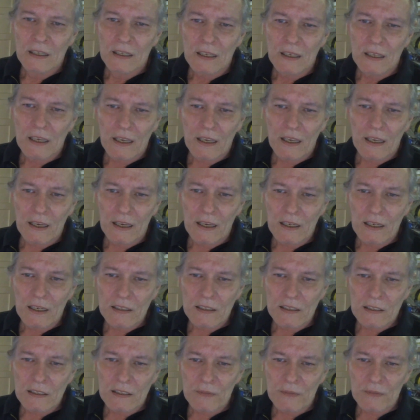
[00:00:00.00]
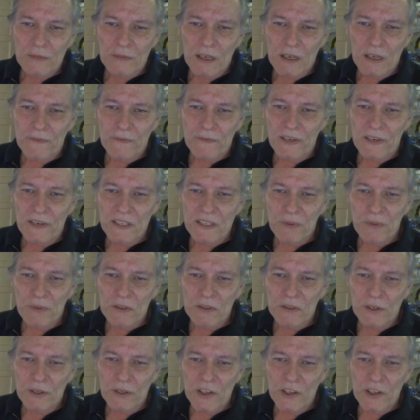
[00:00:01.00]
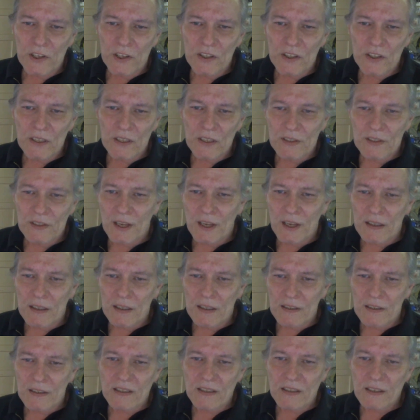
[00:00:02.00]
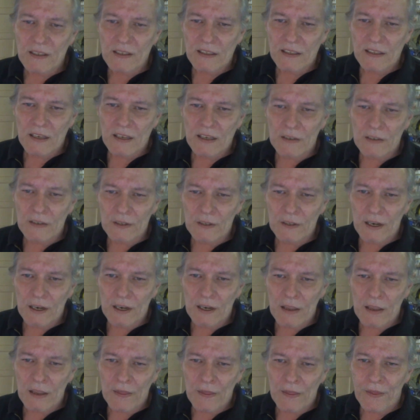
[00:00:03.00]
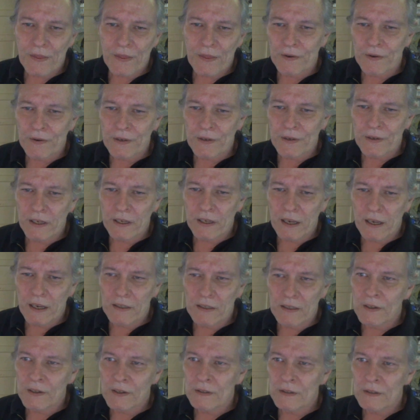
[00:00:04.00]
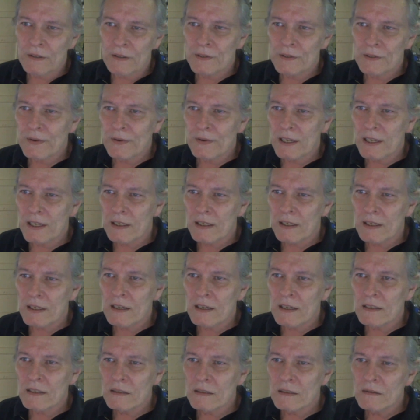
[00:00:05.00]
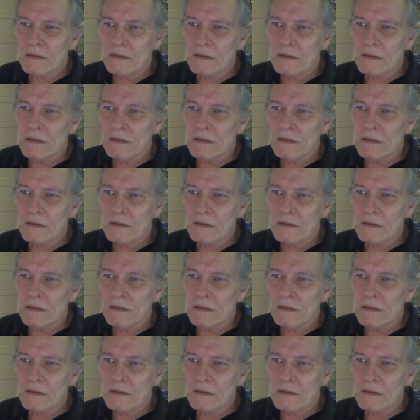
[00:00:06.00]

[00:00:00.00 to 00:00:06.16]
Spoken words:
And my Facebook donation is at 638 euros right now.